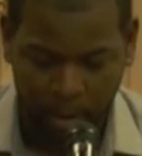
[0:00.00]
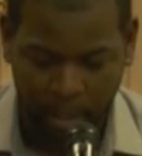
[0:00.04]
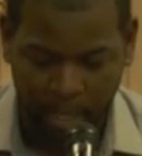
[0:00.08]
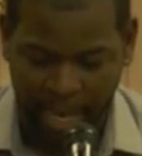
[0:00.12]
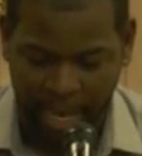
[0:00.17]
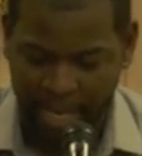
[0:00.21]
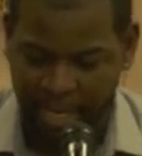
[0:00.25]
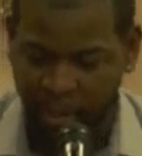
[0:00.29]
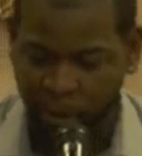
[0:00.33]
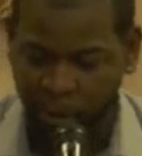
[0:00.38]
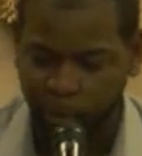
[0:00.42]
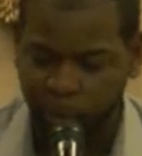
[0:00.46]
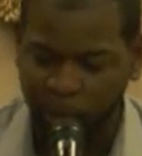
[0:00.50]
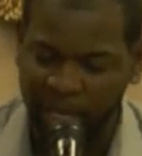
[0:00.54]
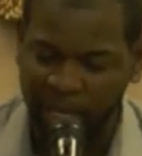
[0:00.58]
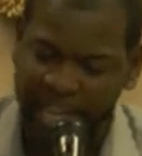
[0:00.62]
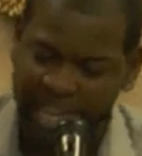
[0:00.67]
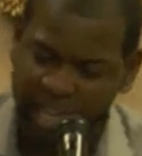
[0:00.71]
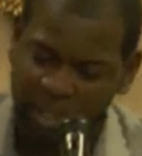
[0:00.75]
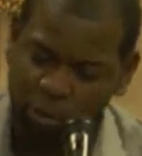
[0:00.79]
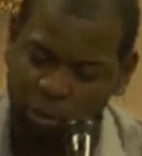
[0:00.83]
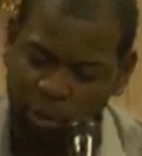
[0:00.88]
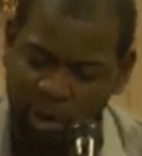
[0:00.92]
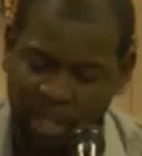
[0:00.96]
And it's
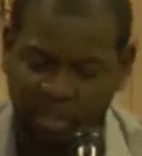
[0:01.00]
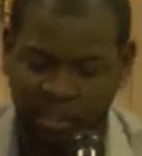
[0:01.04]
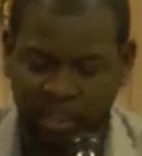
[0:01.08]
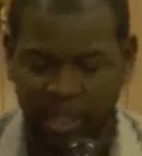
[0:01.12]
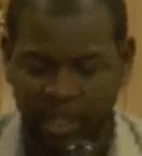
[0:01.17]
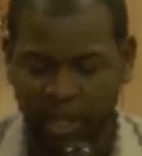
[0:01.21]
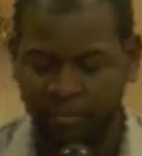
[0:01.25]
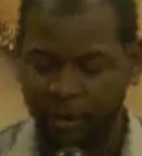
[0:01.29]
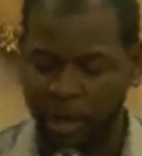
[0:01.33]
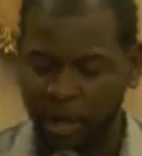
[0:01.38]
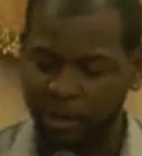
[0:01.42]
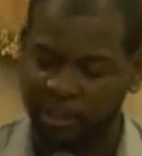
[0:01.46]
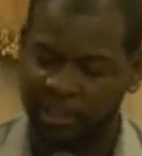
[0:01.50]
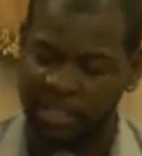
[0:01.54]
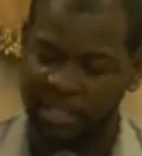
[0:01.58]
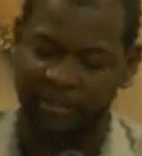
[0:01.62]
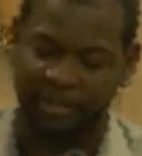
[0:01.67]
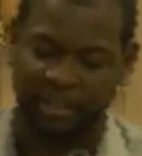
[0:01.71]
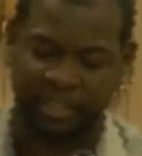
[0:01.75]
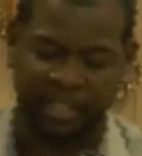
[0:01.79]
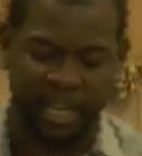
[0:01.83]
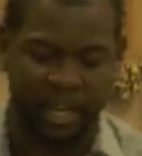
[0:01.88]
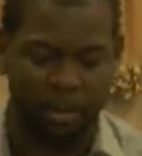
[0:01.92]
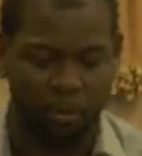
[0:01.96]
really interesting in verse
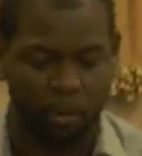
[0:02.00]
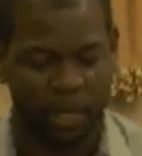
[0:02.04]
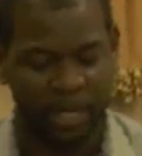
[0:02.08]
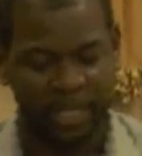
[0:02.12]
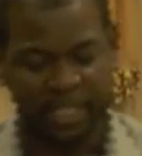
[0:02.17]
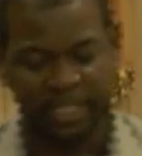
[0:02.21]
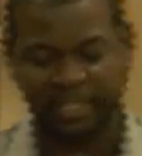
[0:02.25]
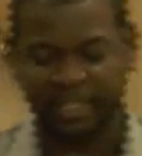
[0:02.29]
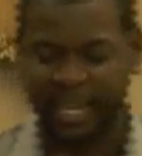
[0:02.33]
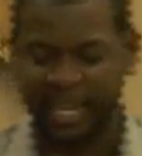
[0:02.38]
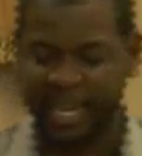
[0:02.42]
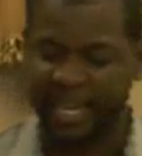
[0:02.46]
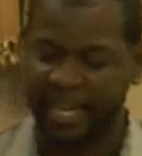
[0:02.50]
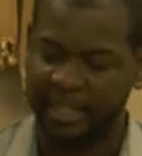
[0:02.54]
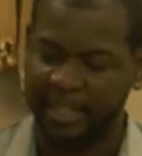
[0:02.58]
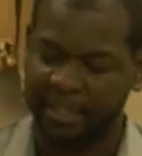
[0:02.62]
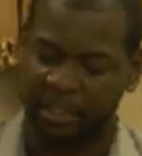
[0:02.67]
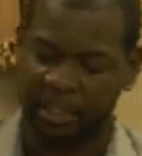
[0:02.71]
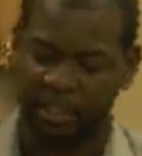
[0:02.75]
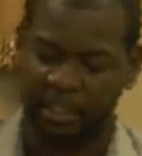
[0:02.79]
17 what he says.